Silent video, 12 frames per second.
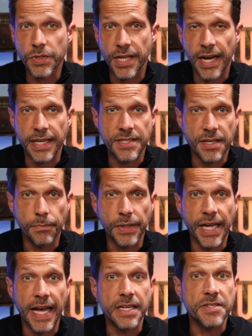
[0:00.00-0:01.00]
today
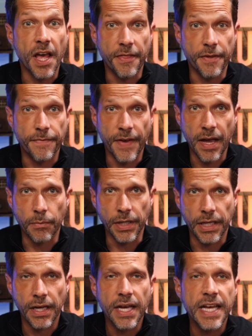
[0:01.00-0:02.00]
simply as the
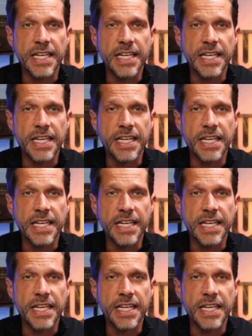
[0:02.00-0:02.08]
family